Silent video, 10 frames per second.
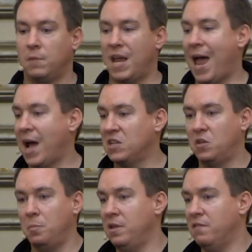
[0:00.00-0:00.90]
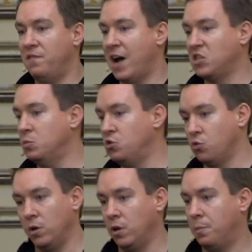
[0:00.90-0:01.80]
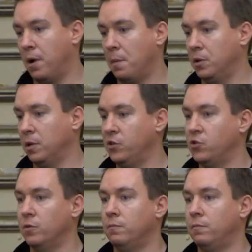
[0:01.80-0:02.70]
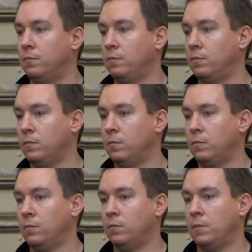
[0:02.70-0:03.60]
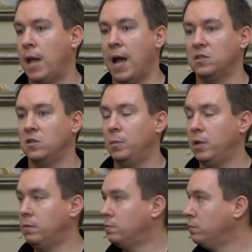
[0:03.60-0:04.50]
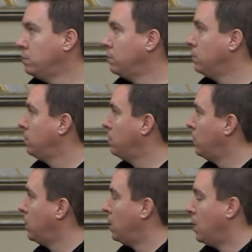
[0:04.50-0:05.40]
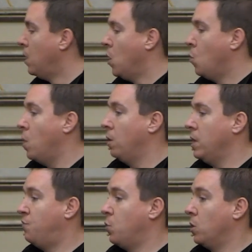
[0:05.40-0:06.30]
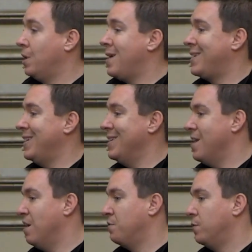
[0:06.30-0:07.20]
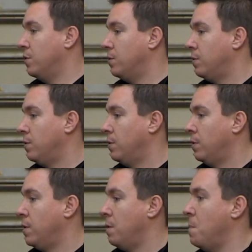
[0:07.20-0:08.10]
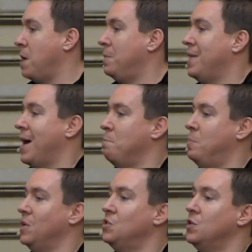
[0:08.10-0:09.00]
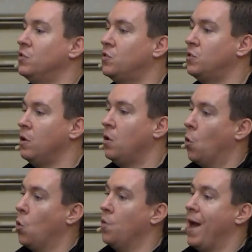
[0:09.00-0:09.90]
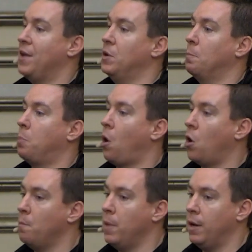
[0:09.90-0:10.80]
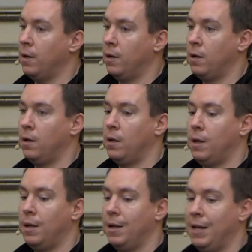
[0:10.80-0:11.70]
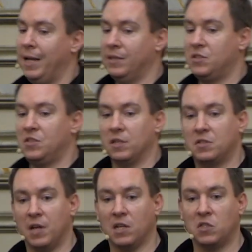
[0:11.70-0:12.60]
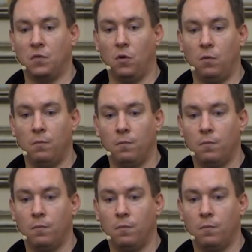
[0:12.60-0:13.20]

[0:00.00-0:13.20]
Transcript: It has to be the vast majority of the population. Has to be. Well, if we're lucky enough, maybe that business or that department, it's successful,